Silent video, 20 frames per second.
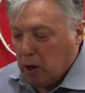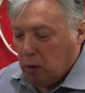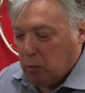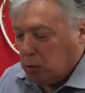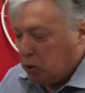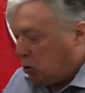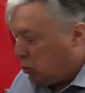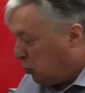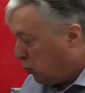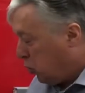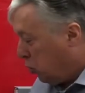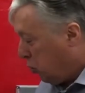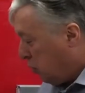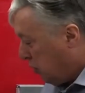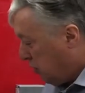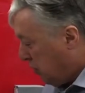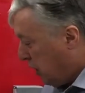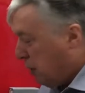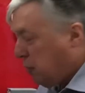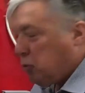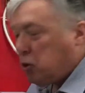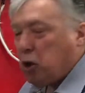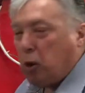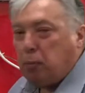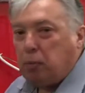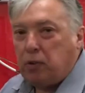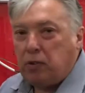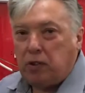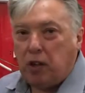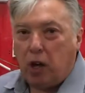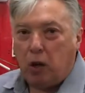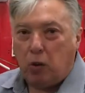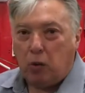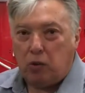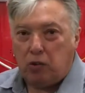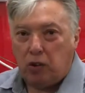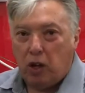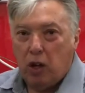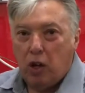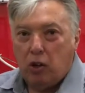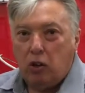which will do the same job as those.